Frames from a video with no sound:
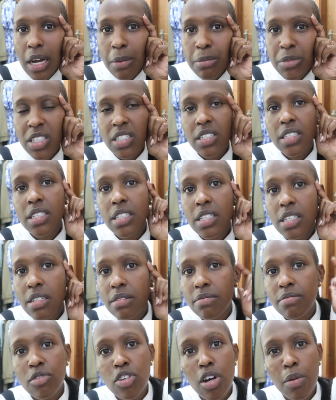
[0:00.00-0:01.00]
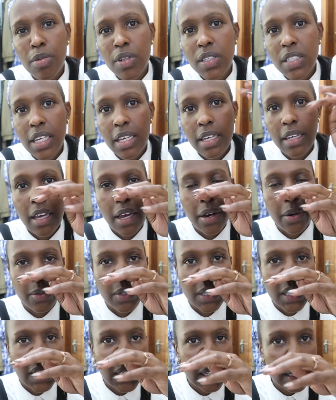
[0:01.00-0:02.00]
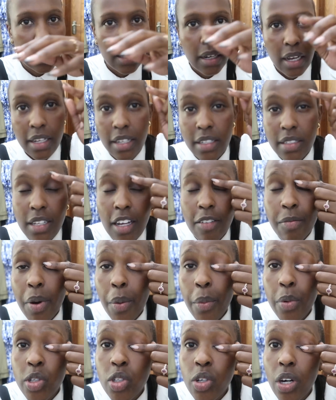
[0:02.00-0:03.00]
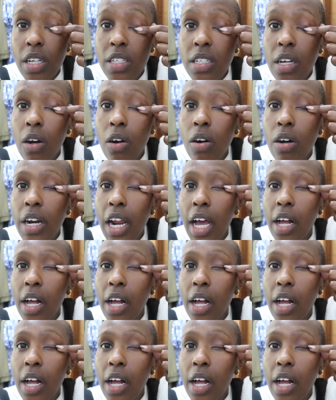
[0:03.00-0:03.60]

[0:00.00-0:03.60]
I'm just normal skincare routine. I just have my moisturizer on.